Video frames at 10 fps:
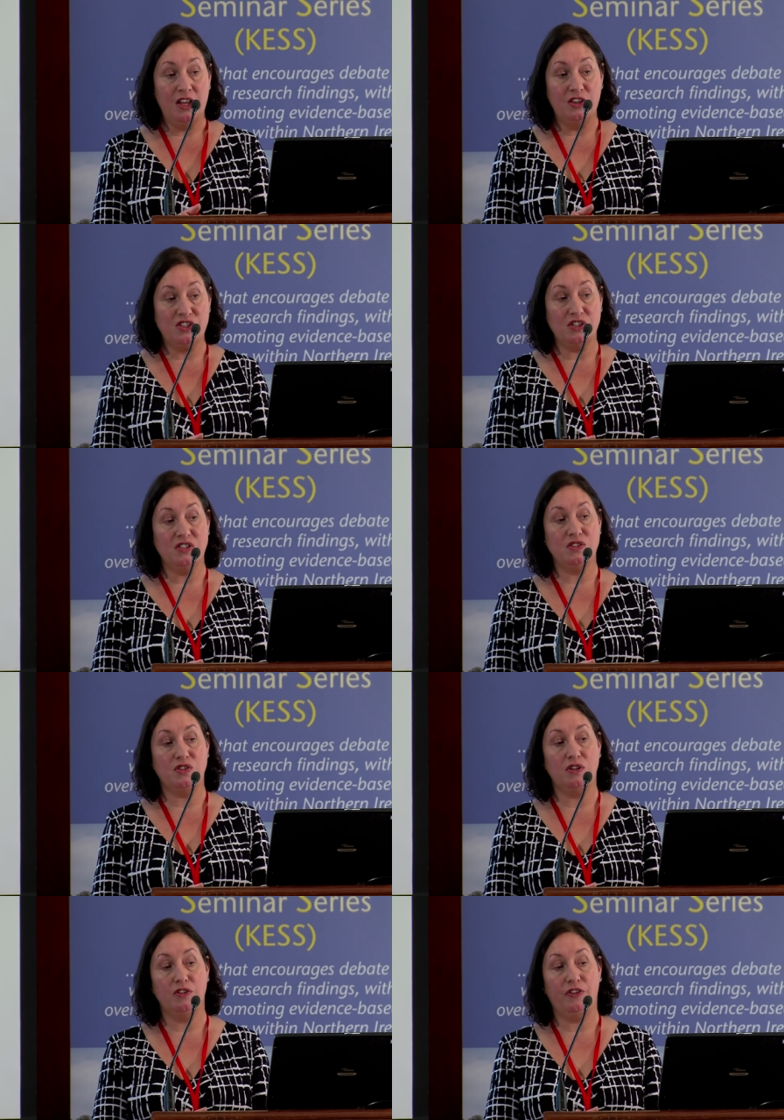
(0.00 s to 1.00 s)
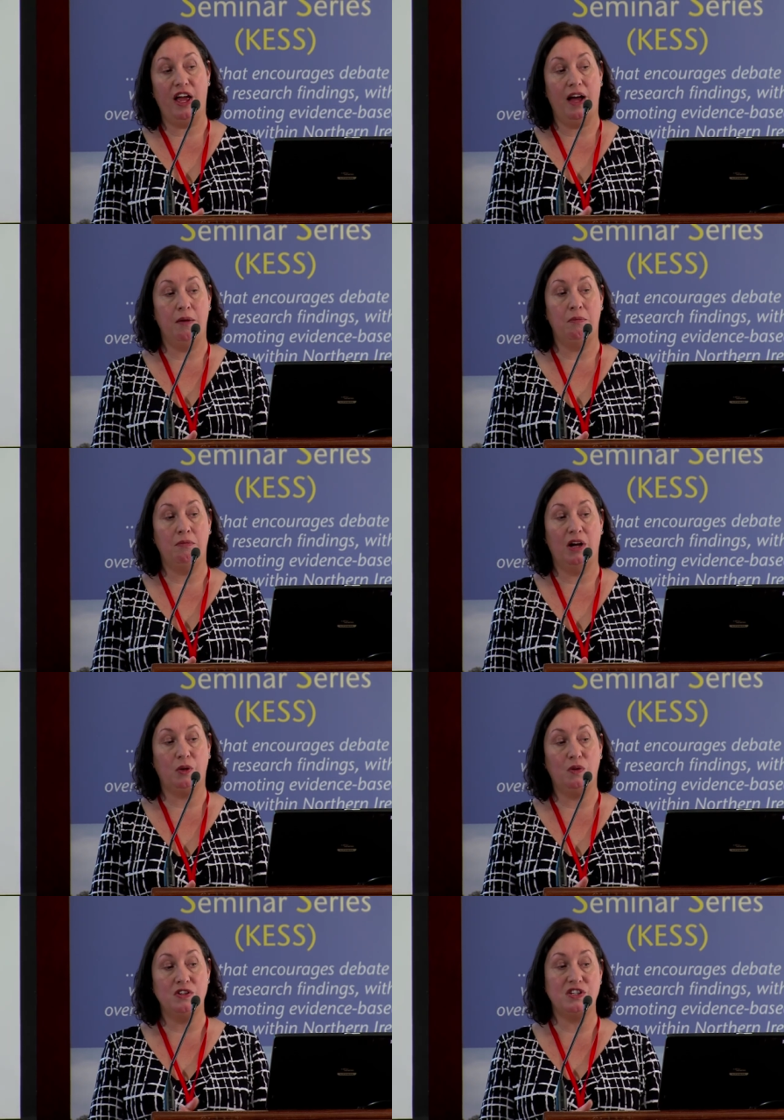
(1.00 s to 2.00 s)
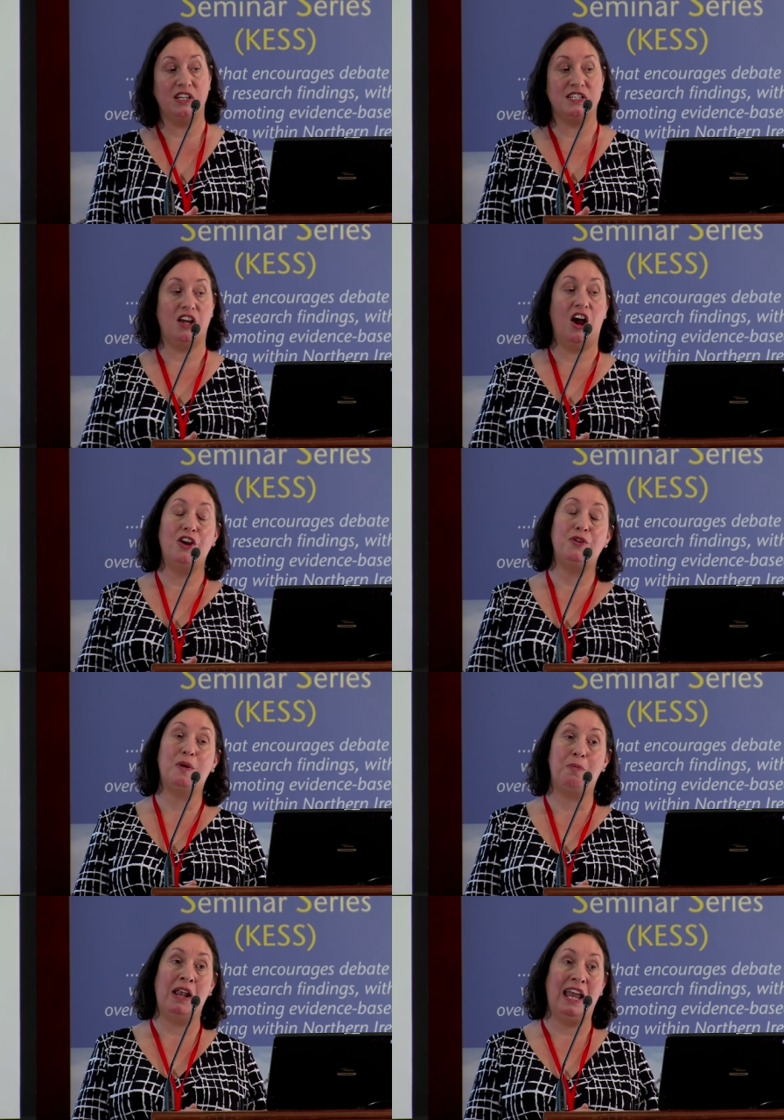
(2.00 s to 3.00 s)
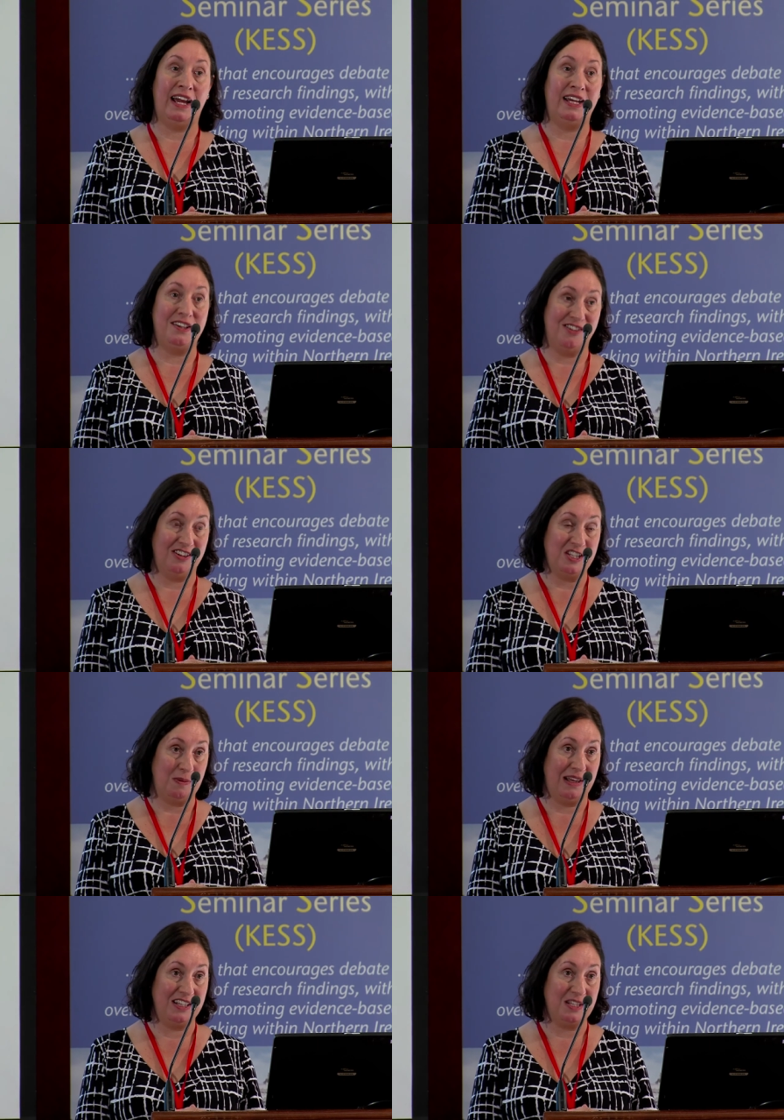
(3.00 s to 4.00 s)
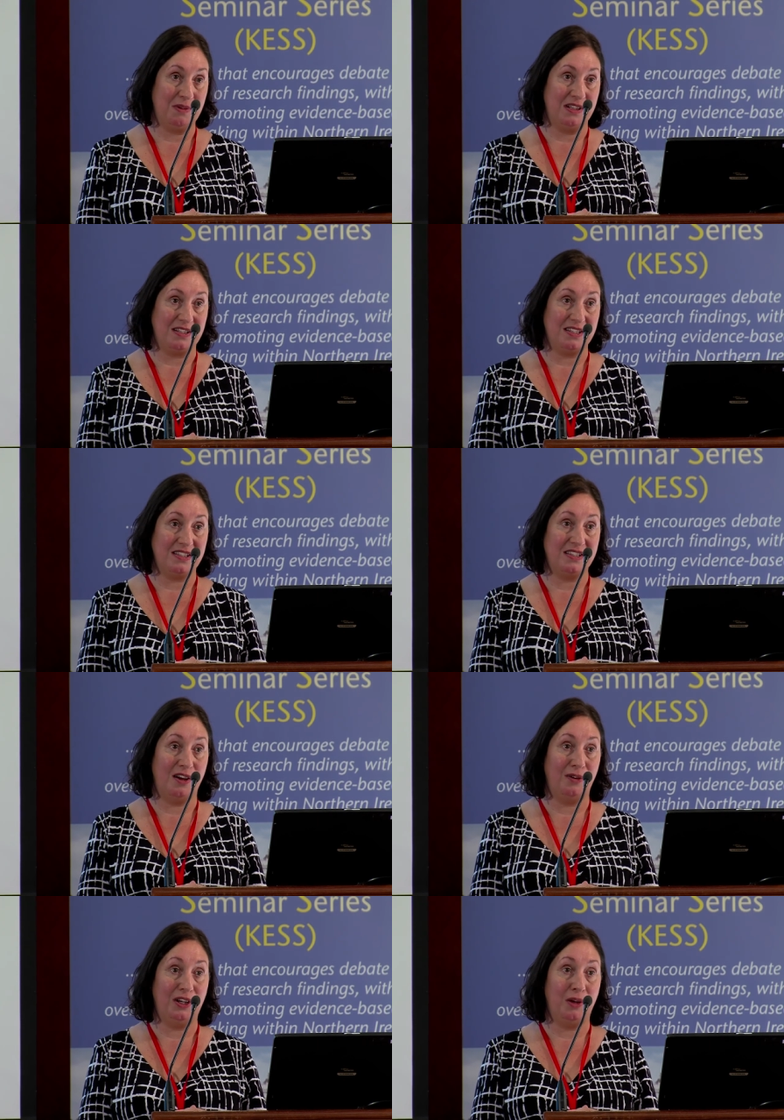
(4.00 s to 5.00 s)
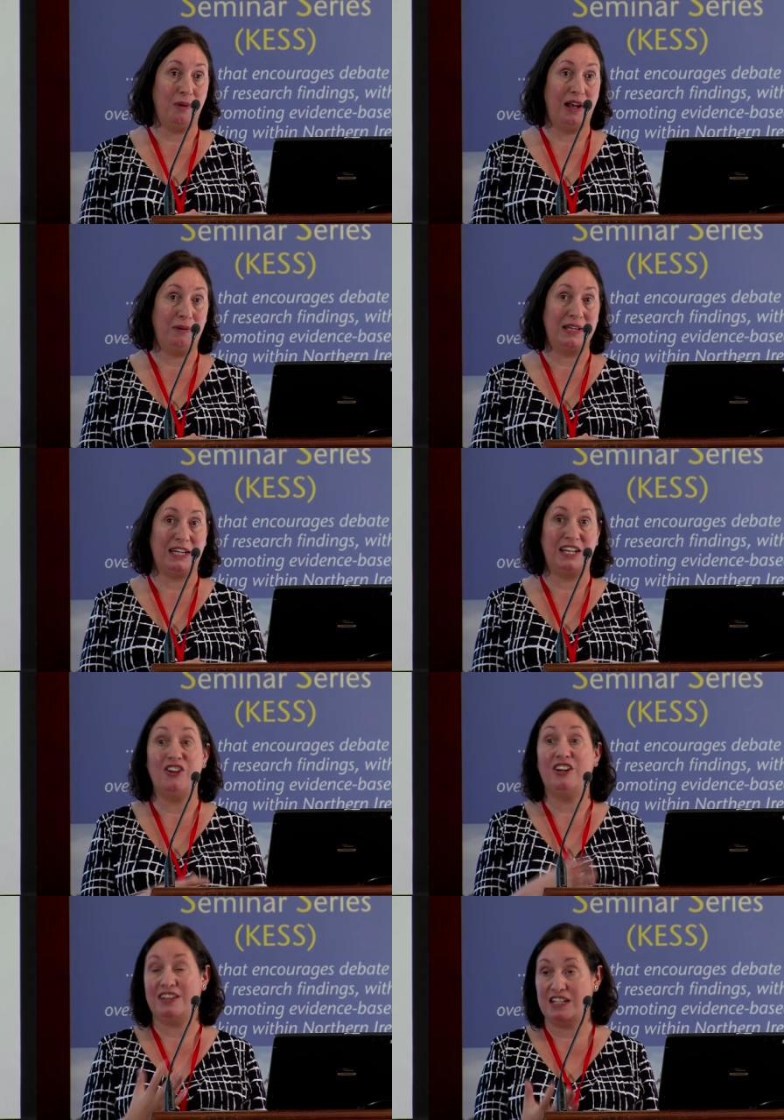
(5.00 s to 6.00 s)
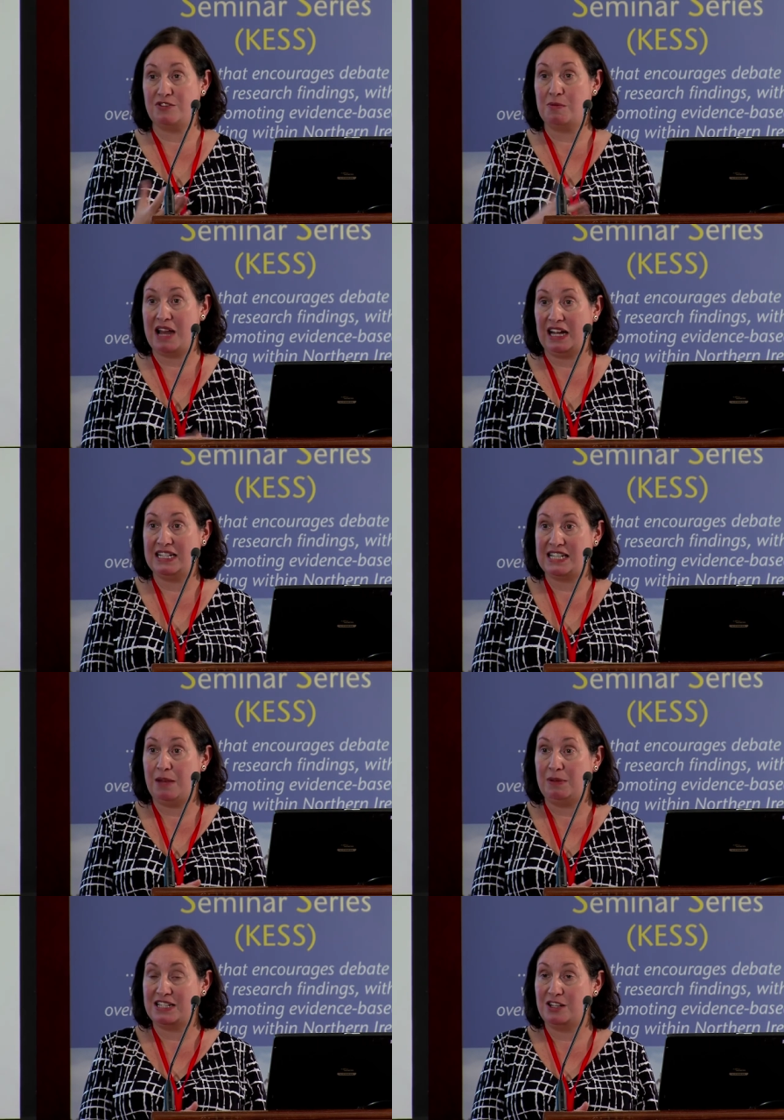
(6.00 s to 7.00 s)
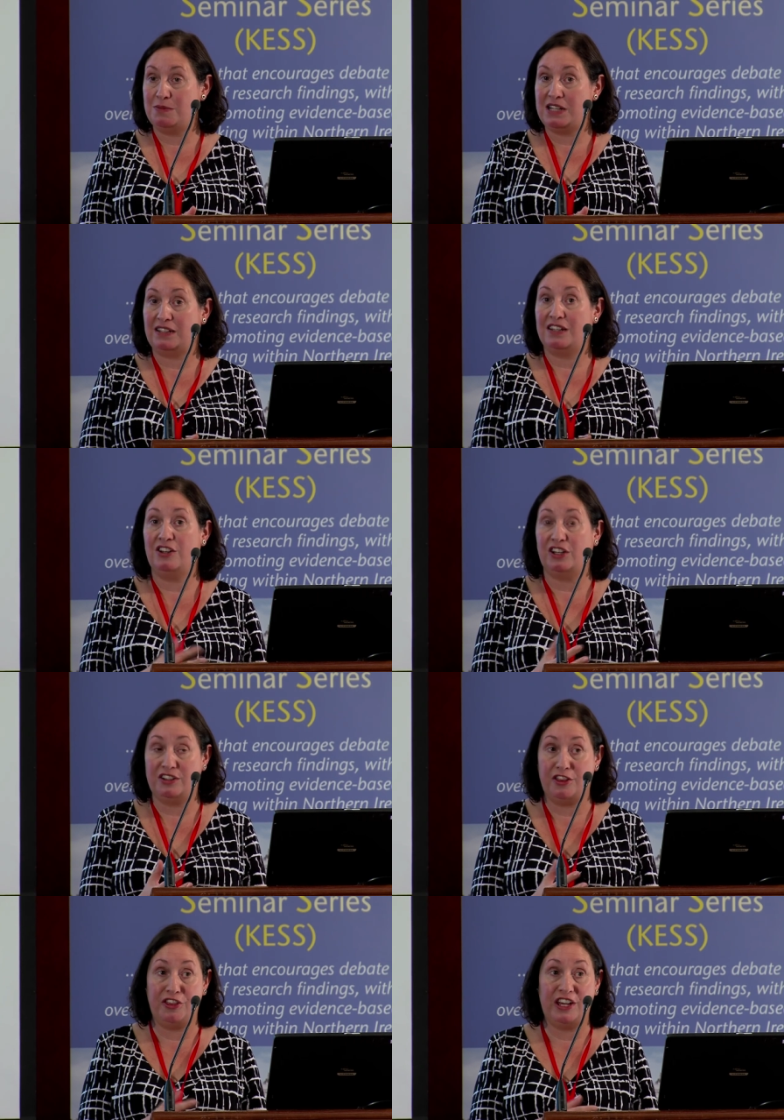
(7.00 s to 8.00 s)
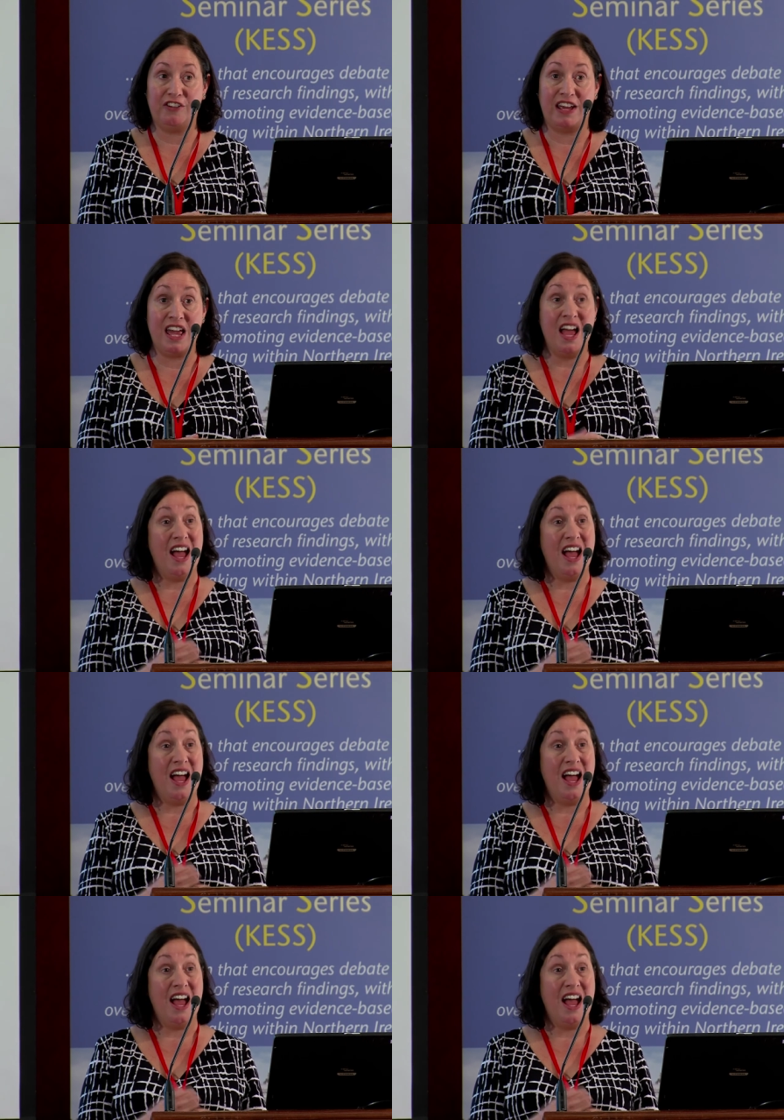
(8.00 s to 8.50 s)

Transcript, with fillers: There's also sort of um, a quandary as to how to apply knowledge management. So, you know, while we can look at this from an academic subject and look at the theory,